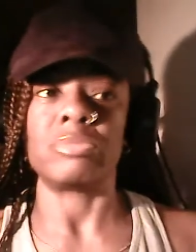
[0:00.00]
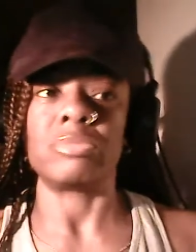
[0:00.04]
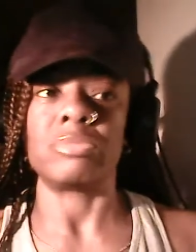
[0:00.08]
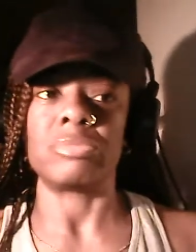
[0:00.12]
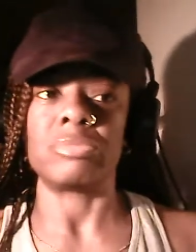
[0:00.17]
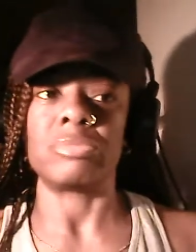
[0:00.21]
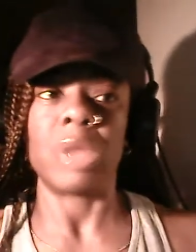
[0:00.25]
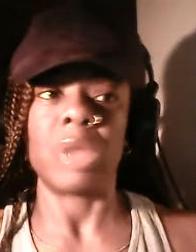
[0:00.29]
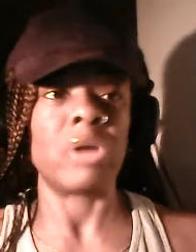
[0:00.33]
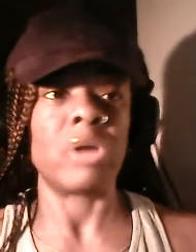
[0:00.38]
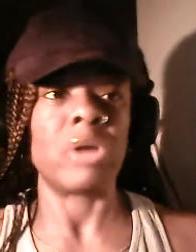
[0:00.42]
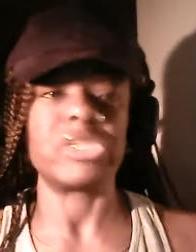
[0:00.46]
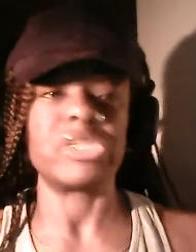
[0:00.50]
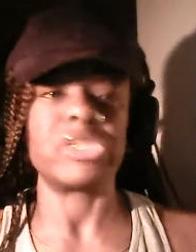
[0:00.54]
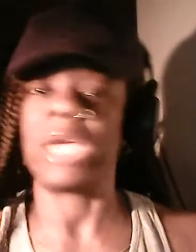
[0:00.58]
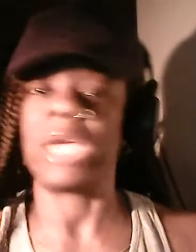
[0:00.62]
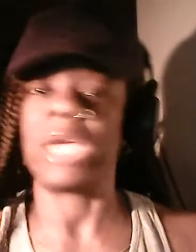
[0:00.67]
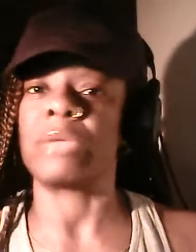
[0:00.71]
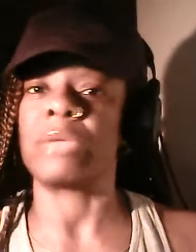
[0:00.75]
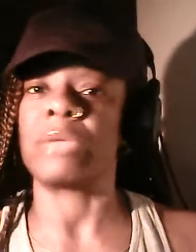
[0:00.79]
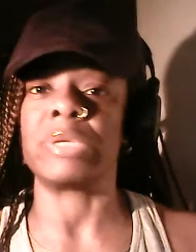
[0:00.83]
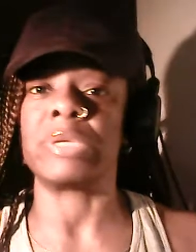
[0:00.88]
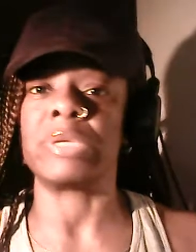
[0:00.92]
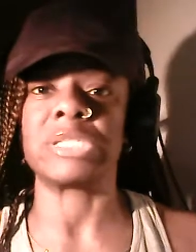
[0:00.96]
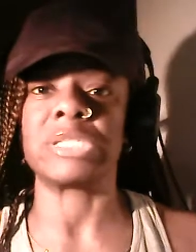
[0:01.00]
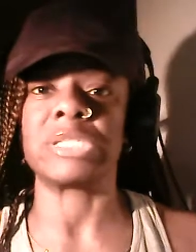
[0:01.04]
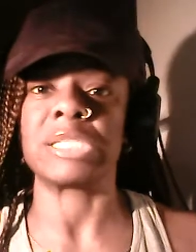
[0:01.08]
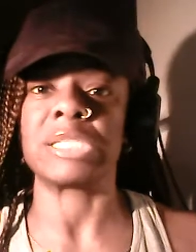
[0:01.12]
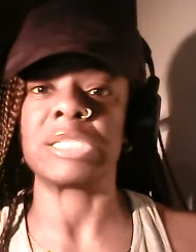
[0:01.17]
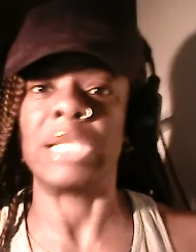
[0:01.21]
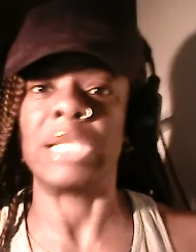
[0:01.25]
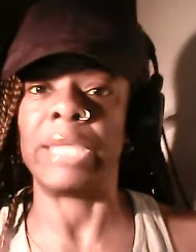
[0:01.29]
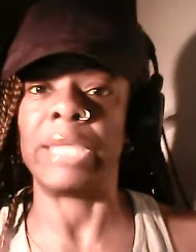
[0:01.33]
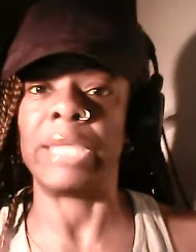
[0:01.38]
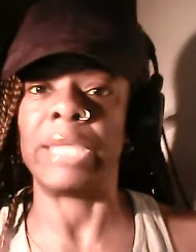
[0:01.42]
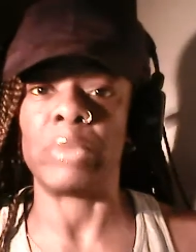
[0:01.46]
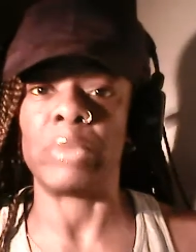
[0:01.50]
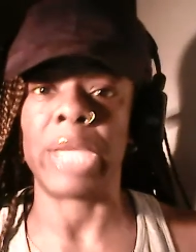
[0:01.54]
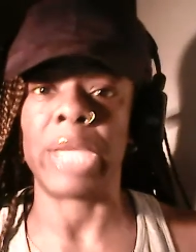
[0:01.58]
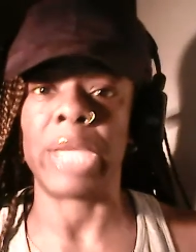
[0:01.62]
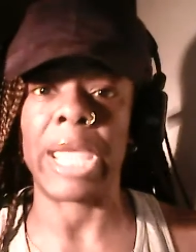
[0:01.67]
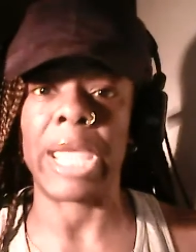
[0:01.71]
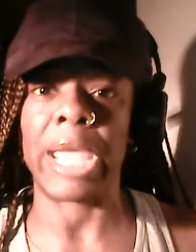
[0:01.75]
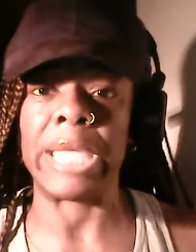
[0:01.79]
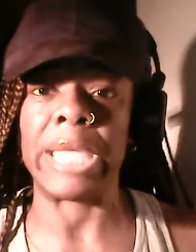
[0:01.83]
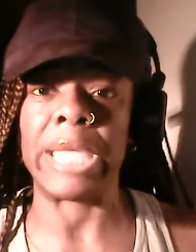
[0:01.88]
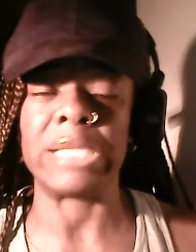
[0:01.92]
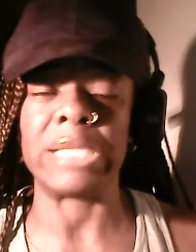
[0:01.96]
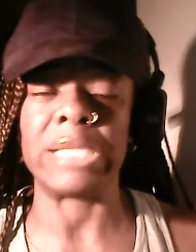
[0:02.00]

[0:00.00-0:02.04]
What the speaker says: her channel is just lit with hate.